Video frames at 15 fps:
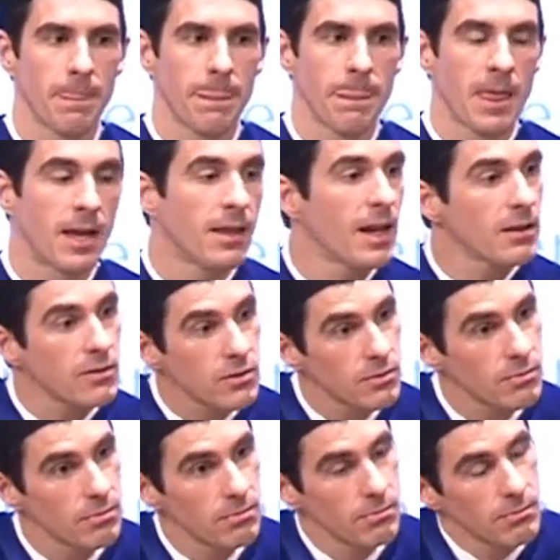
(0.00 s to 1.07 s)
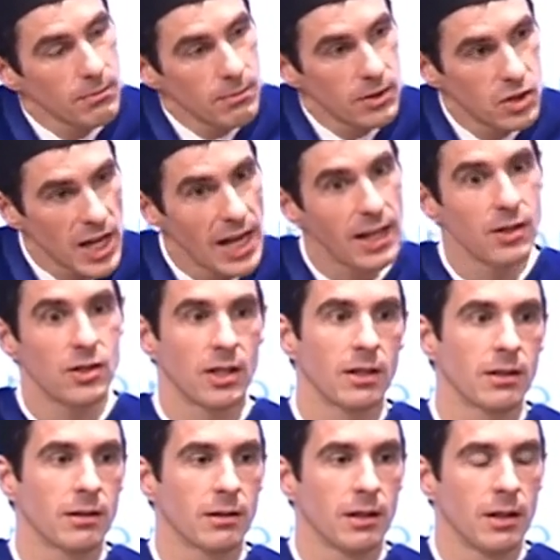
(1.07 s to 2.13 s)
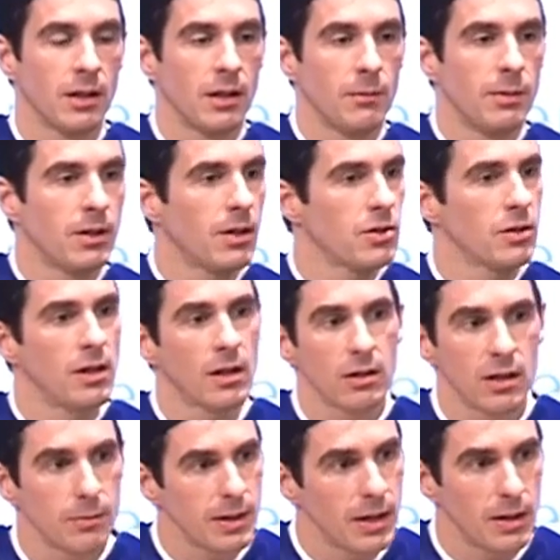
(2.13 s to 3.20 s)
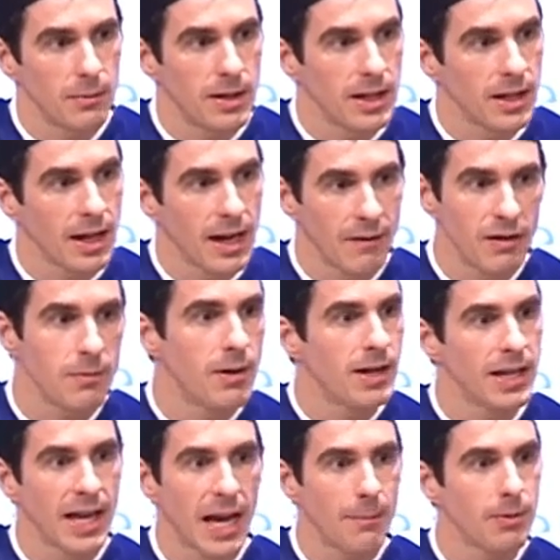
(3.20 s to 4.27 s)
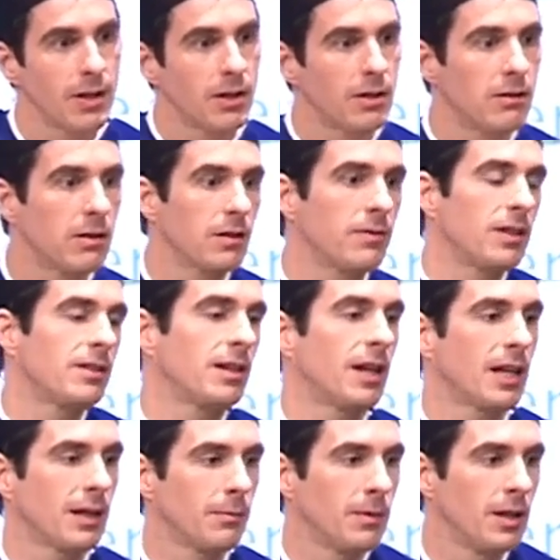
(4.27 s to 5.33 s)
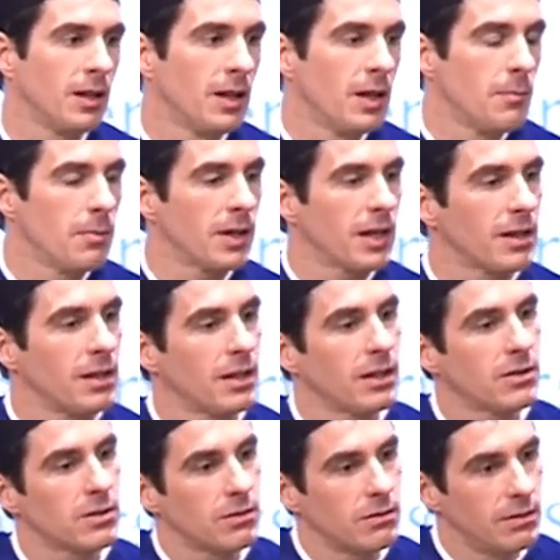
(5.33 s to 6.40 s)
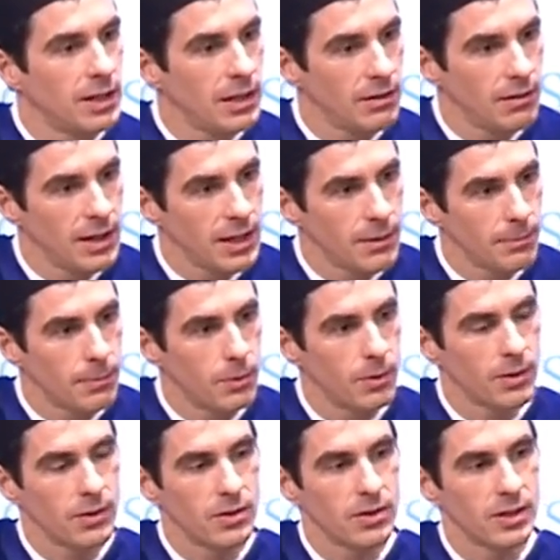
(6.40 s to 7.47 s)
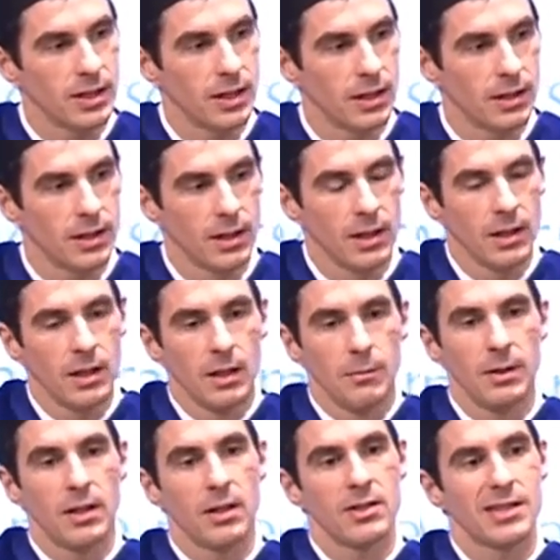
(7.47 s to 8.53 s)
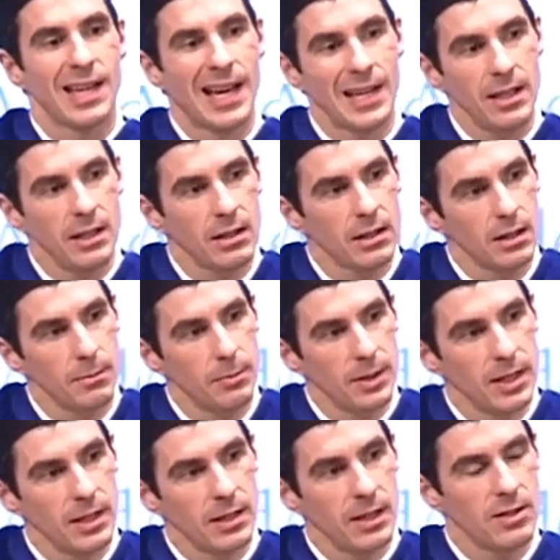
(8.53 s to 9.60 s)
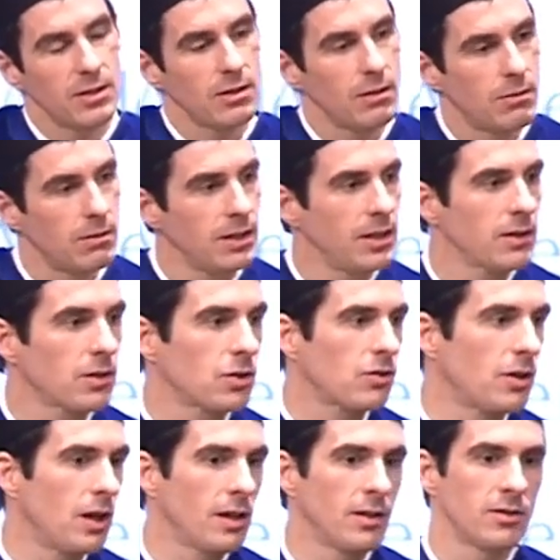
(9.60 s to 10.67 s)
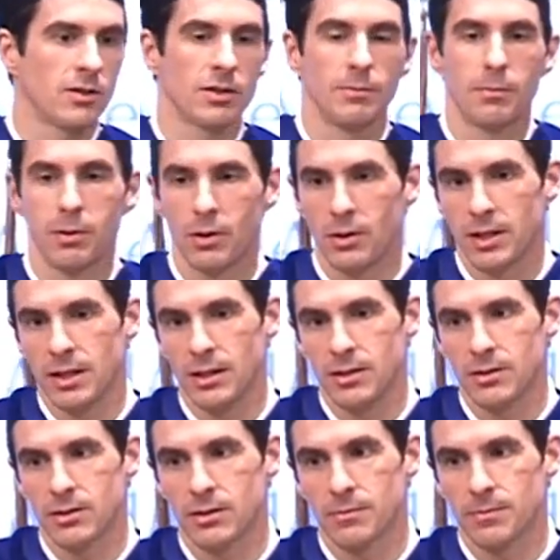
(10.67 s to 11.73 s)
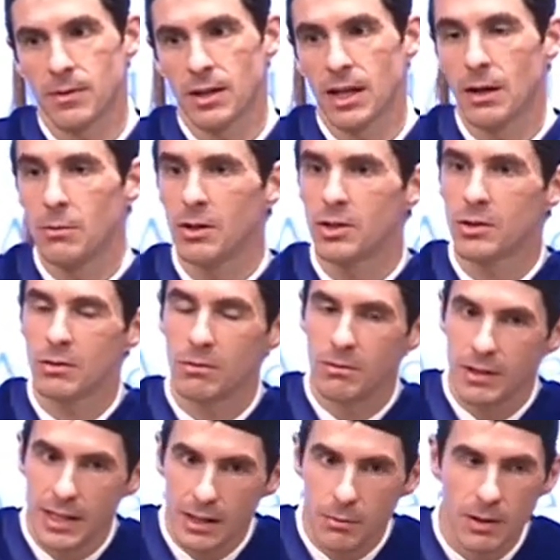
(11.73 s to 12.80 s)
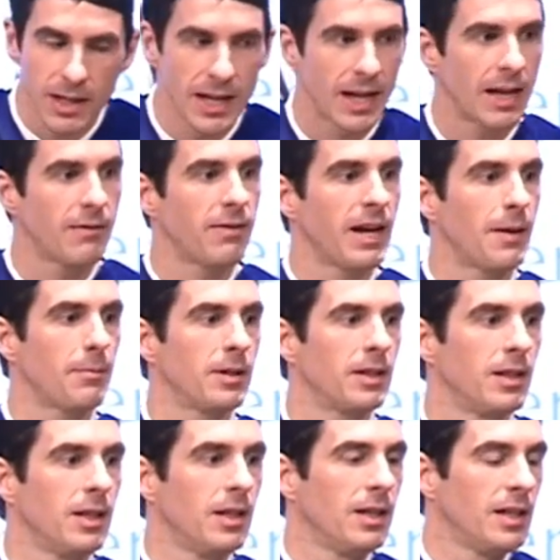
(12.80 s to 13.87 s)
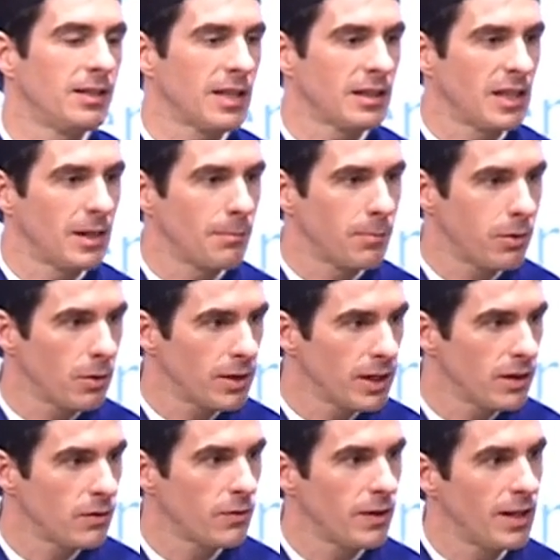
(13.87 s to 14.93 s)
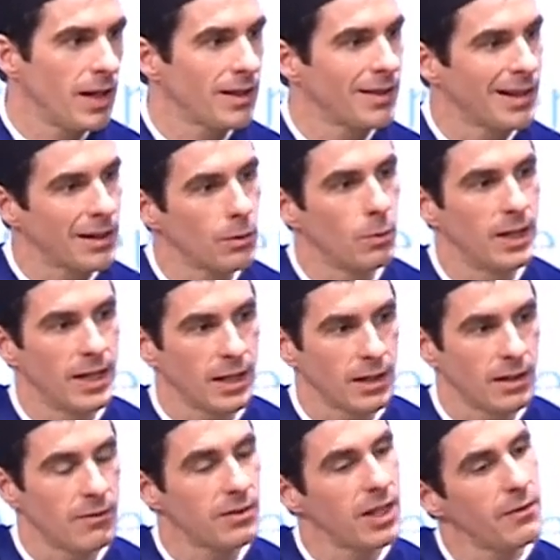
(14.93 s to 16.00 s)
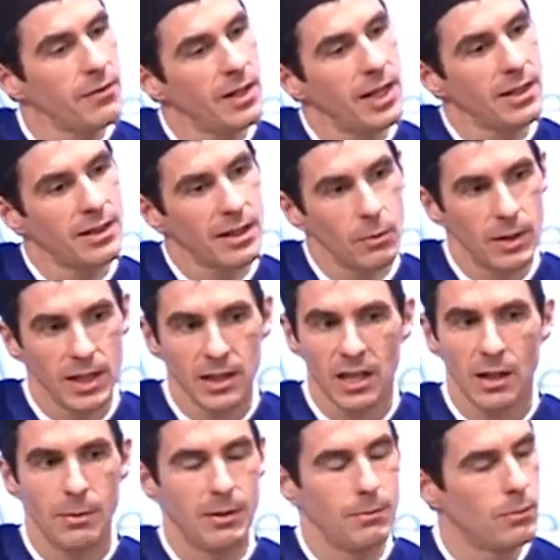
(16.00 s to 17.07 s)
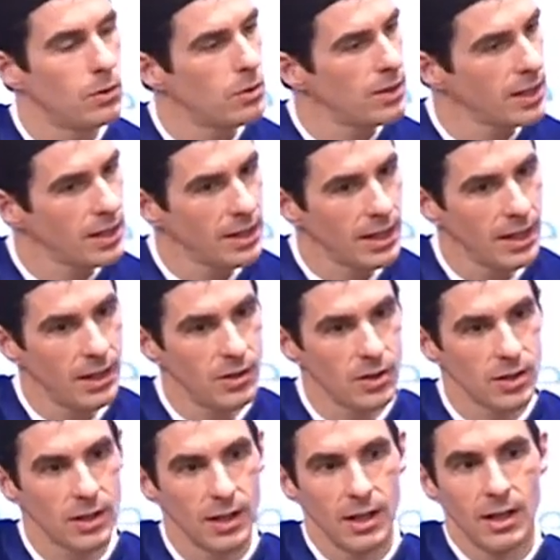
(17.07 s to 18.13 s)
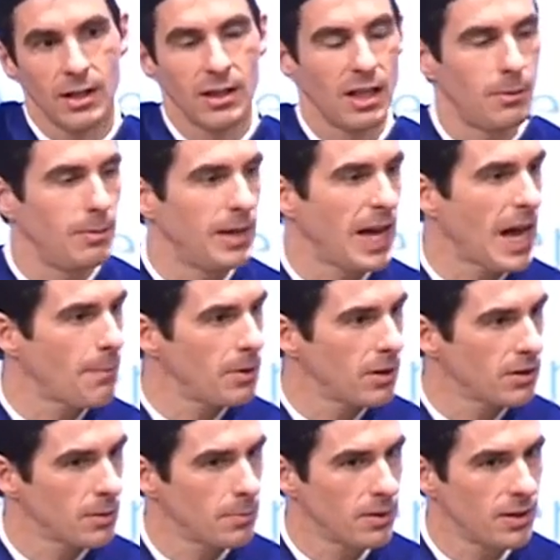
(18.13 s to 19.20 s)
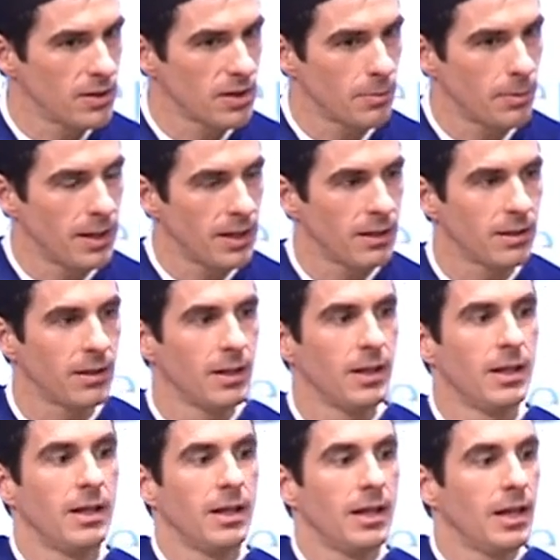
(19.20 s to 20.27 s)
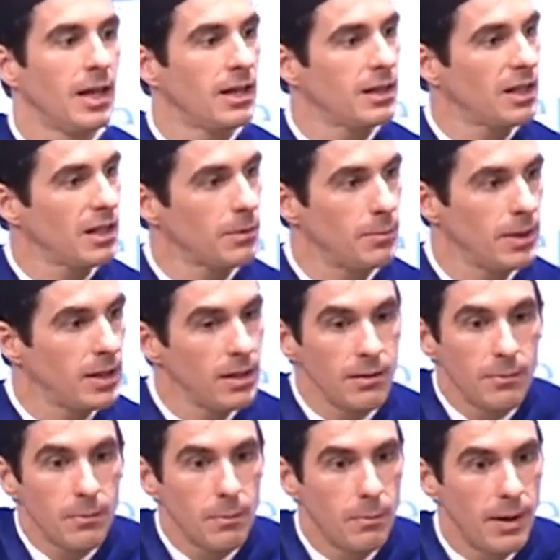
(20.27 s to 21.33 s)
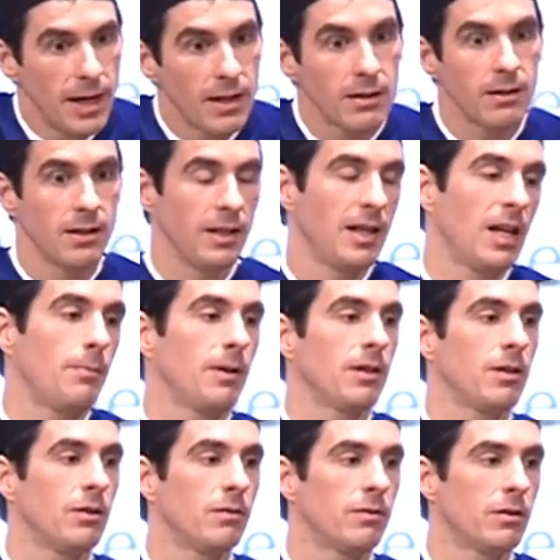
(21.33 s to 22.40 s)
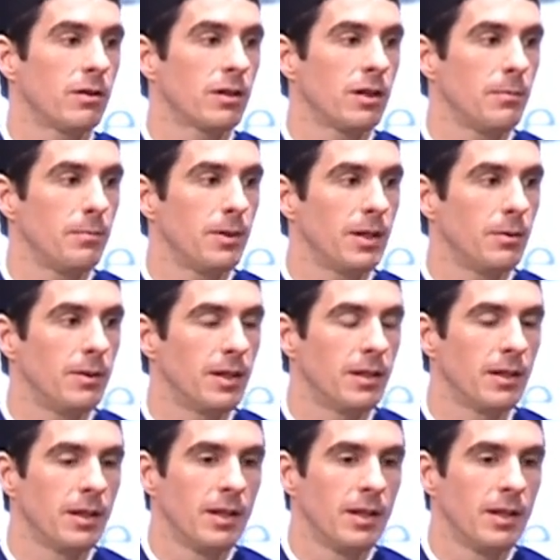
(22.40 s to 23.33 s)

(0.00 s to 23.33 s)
And that's challenging because you're not going to be able to make everybody happy all of the time, but I think it's a really, really important skill because any company is only as strong as its employees. And what you really want to have happen is that the employees feel like they're winning. If they feel like they're winning, they'll be more engaged, they'll be happier to participate, they'll be better in helping the overall company win.